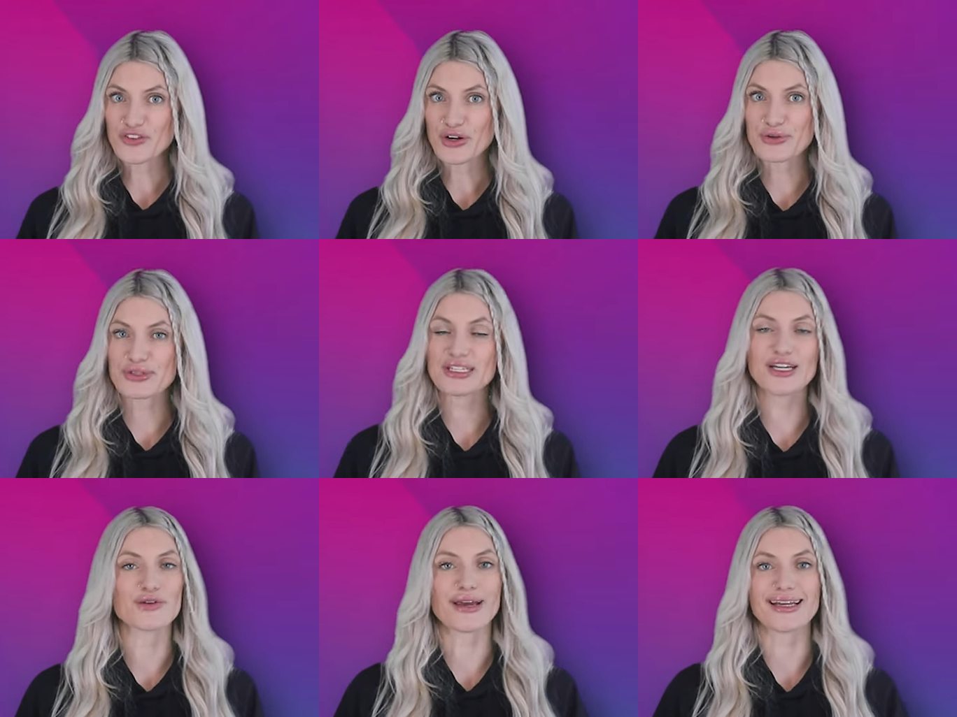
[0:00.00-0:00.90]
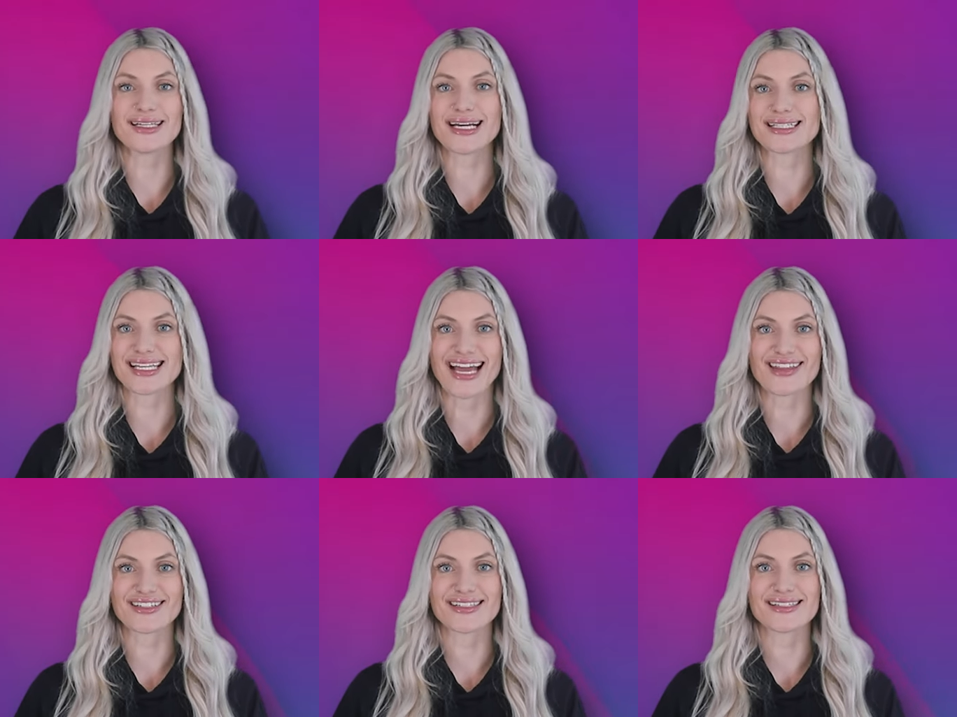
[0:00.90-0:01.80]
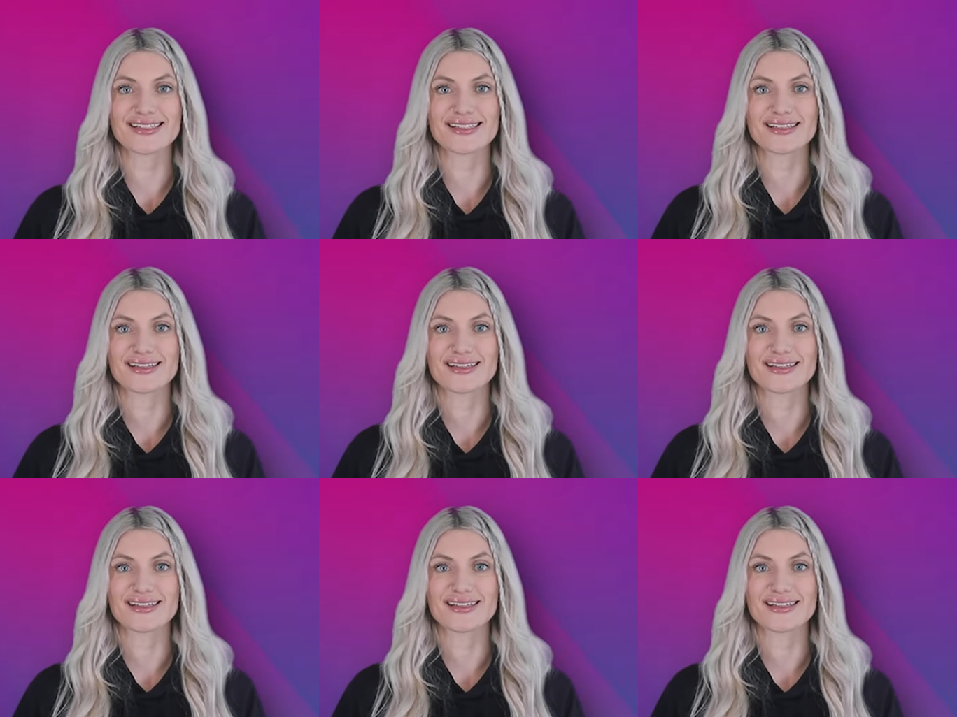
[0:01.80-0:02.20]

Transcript: for hosting grand get-togethers.